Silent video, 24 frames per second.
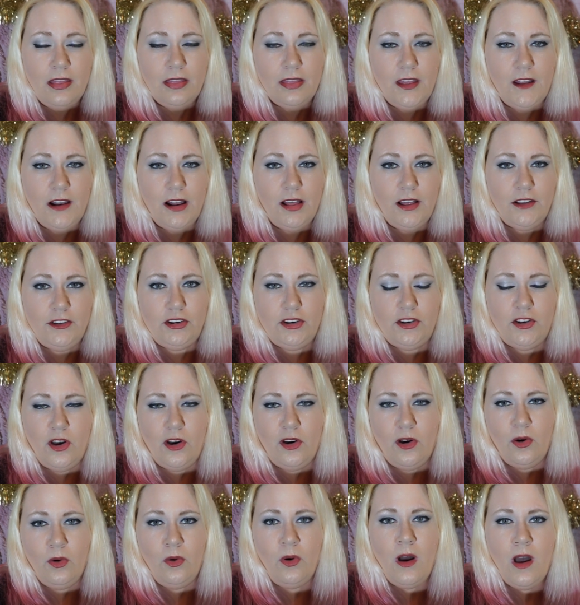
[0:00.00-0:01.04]
then I'll let you
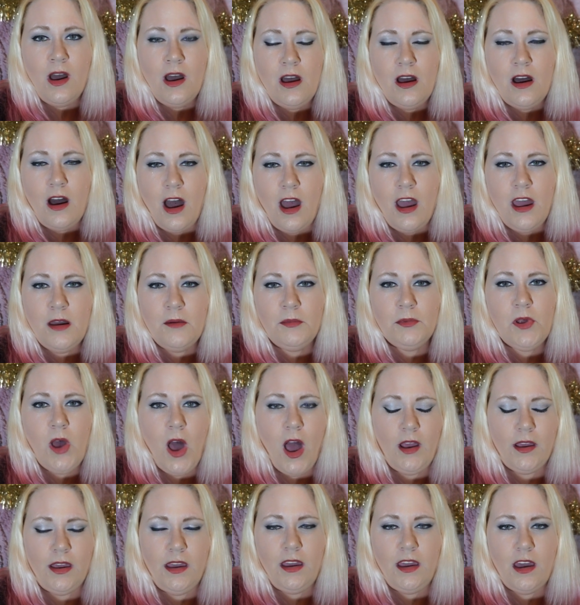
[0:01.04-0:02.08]
know. I am
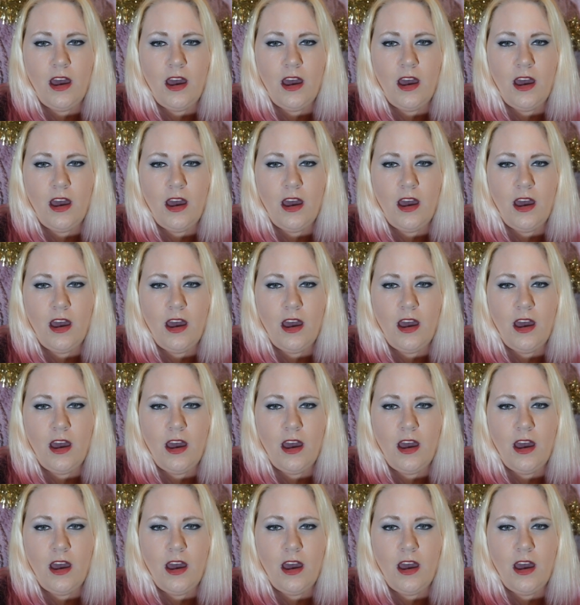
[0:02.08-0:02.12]
talking